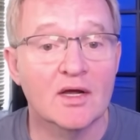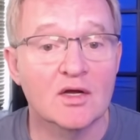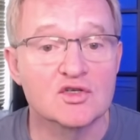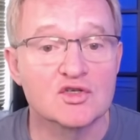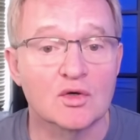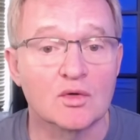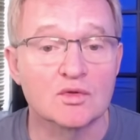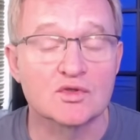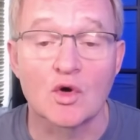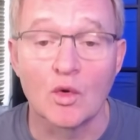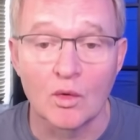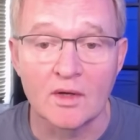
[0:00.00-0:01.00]
controls
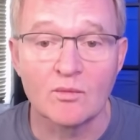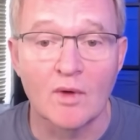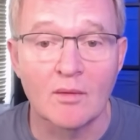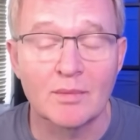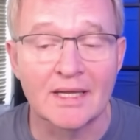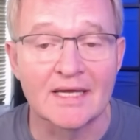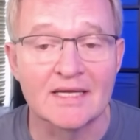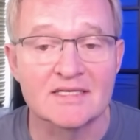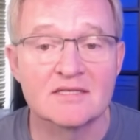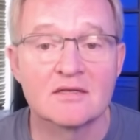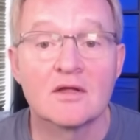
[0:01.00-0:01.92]
all in one place.